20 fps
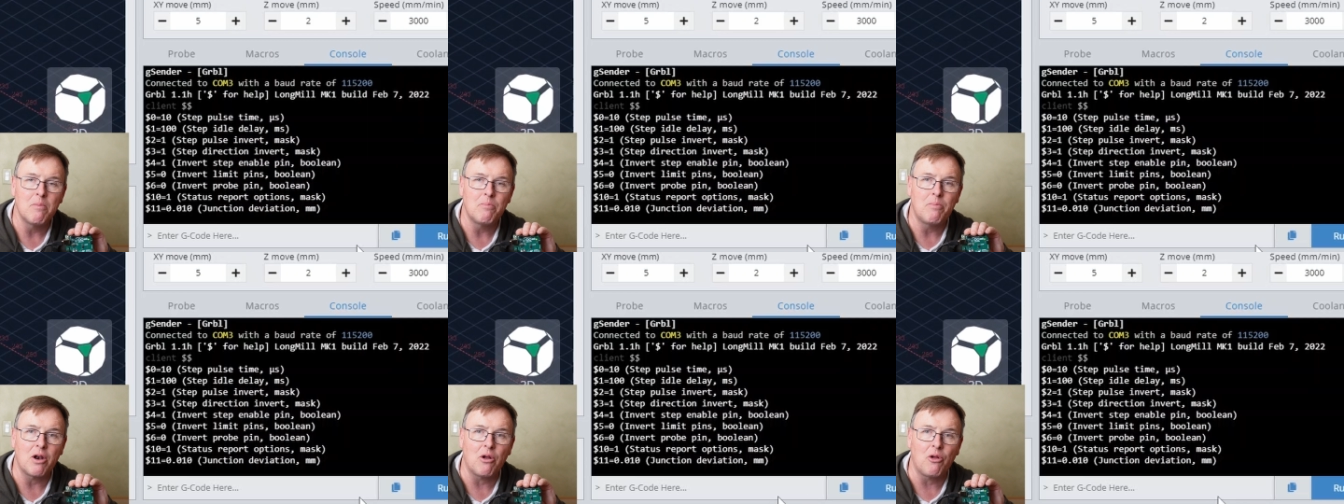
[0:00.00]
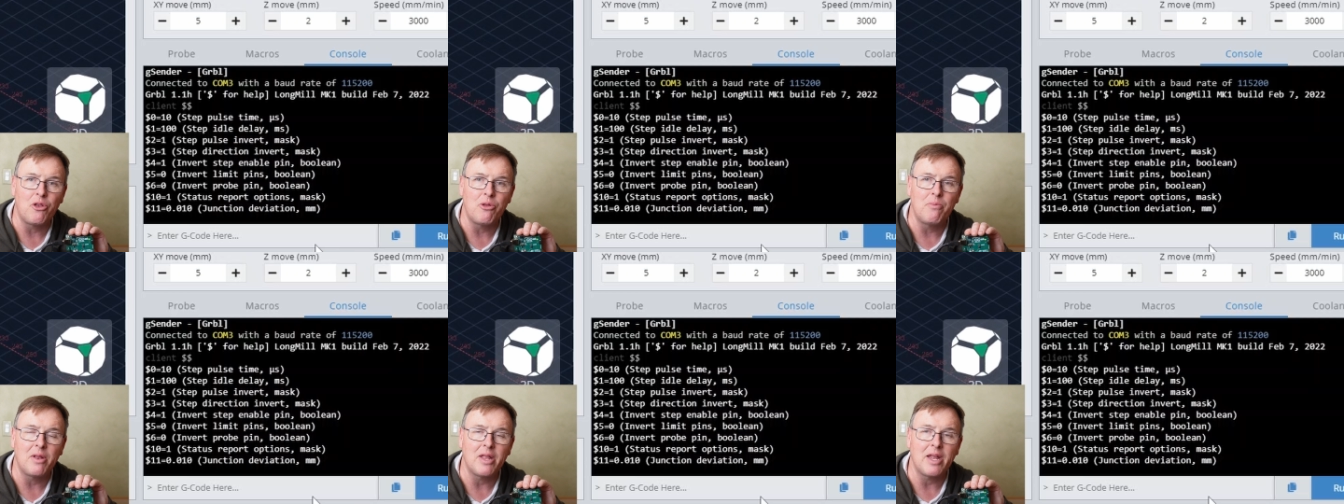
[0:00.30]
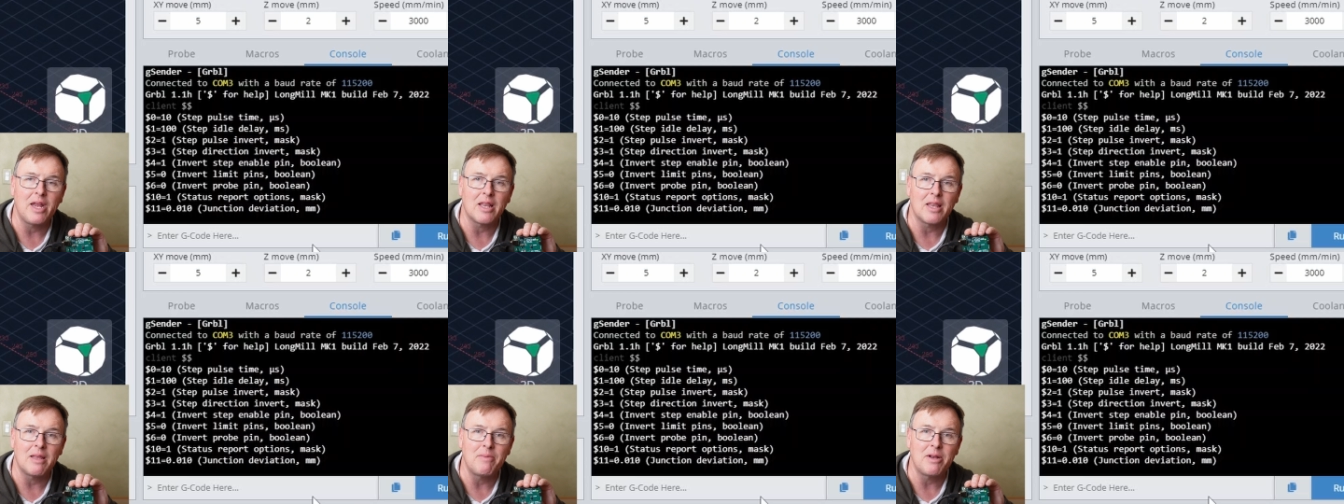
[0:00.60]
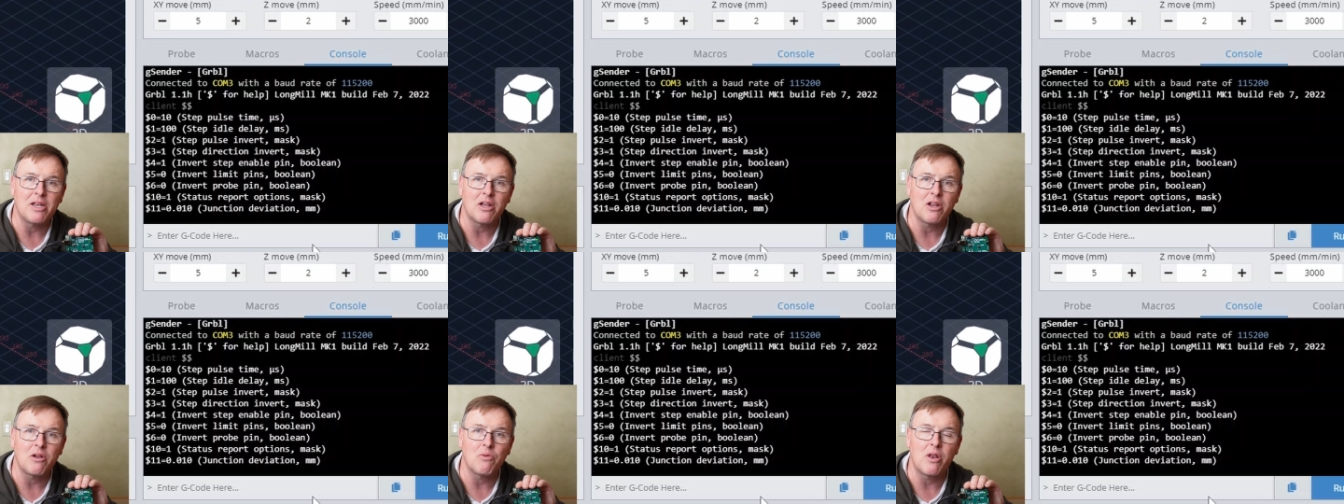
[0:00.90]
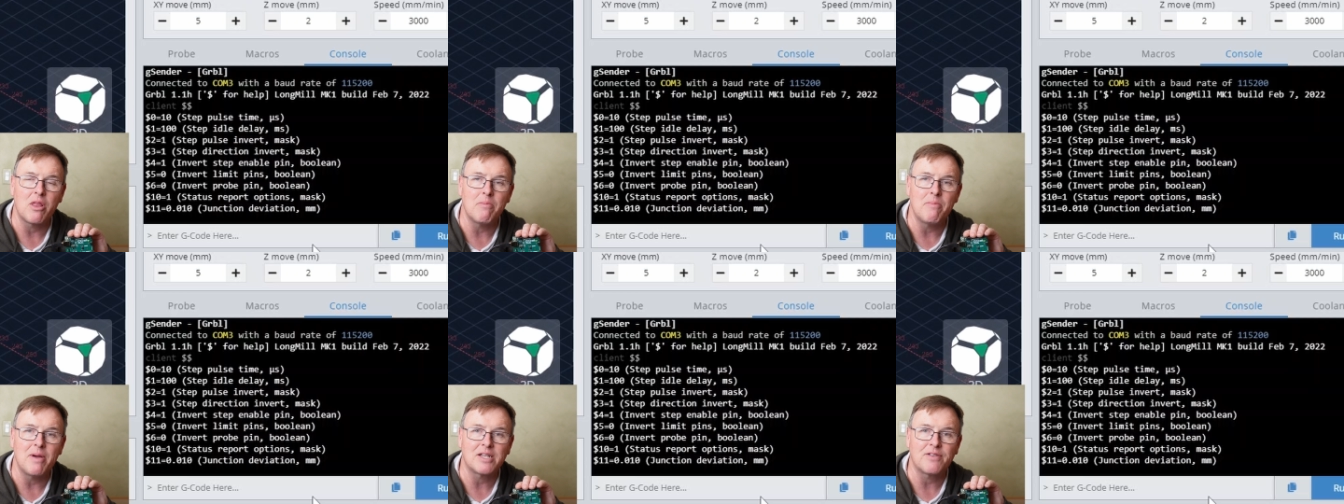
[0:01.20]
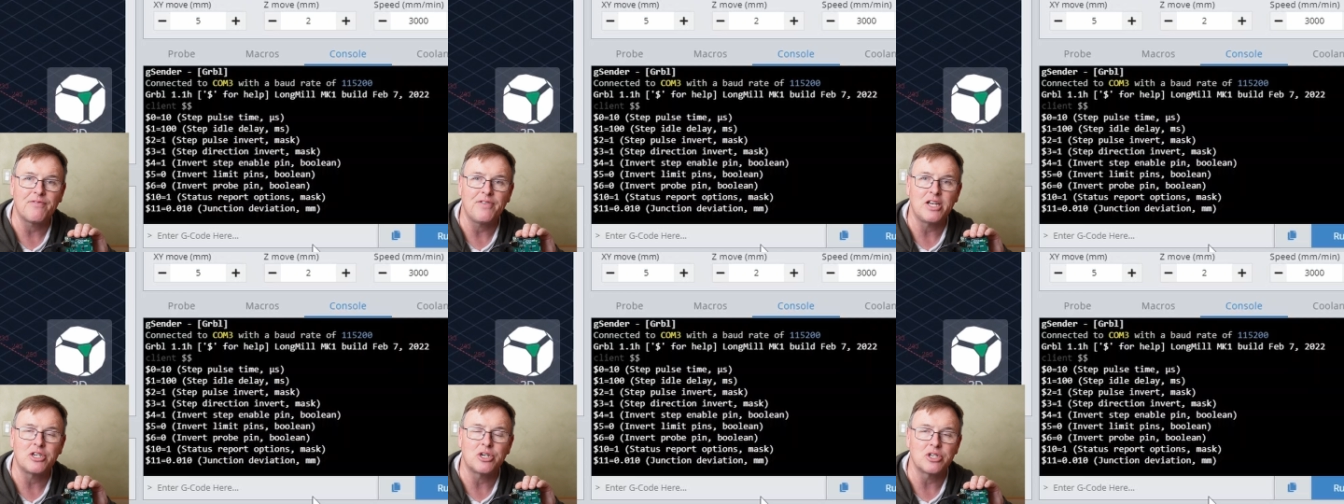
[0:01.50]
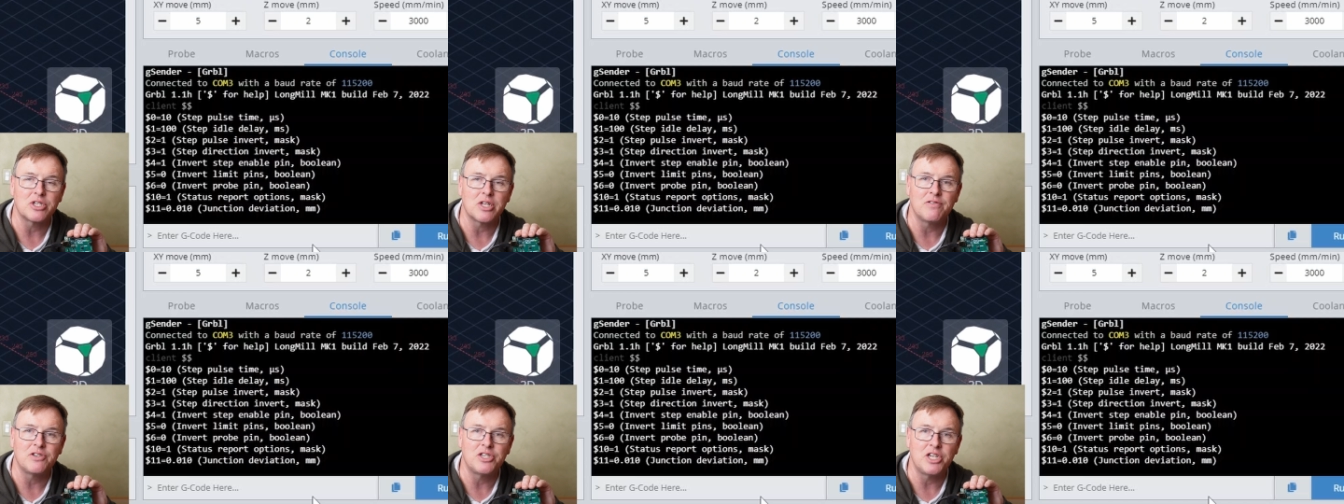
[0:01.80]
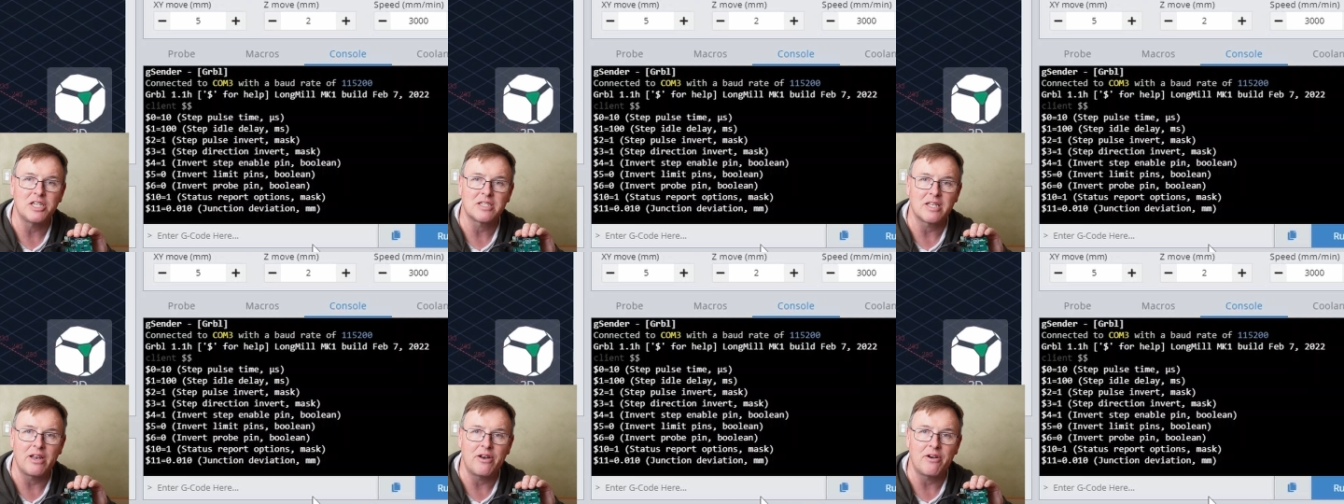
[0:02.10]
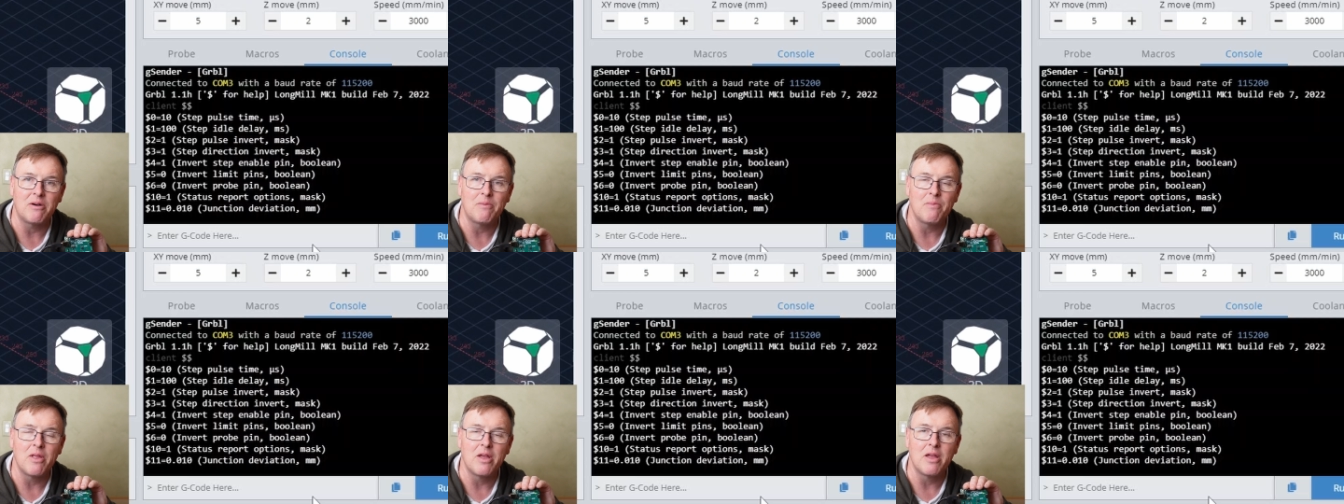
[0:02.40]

But ultimately, let me tell you one of the best features of GSender.